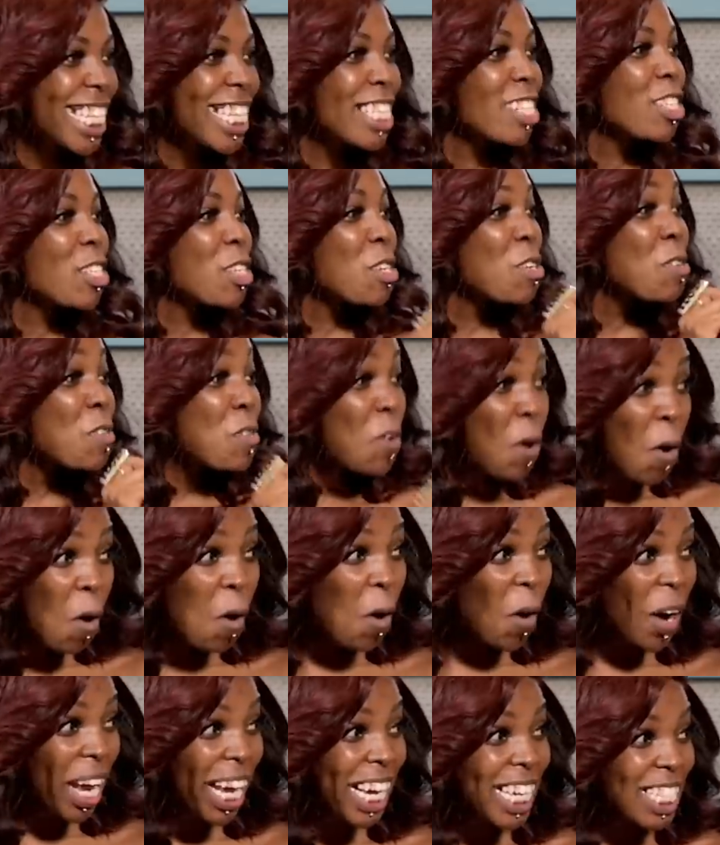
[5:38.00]
is
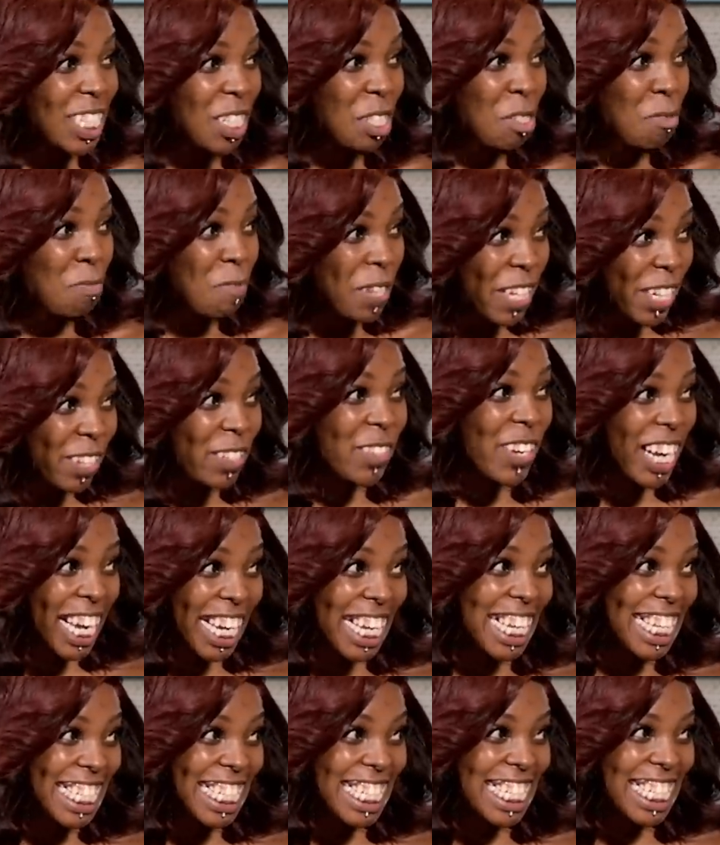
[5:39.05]
your experience.
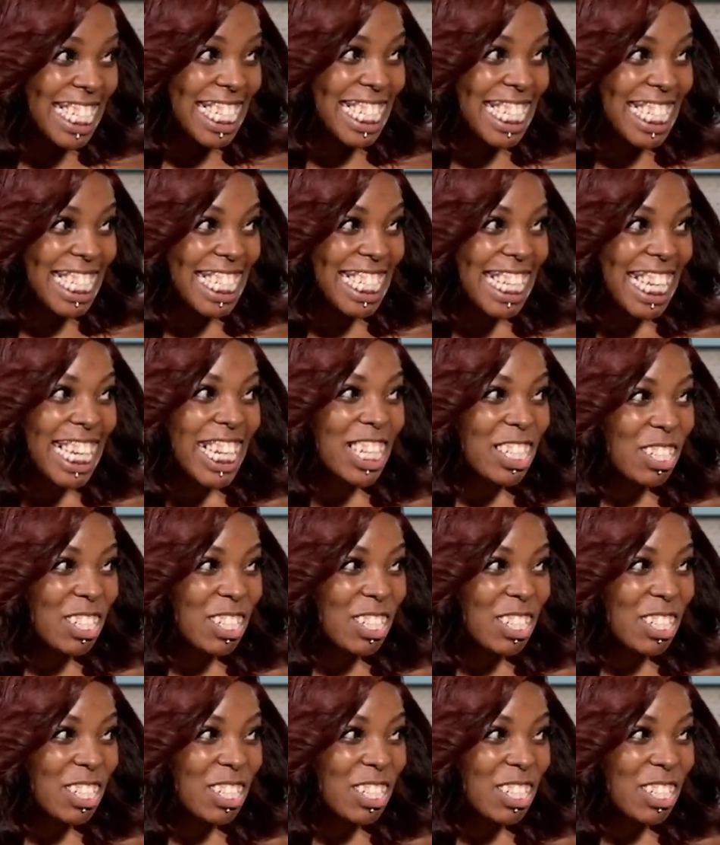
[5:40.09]
experience. That's what I'm saying.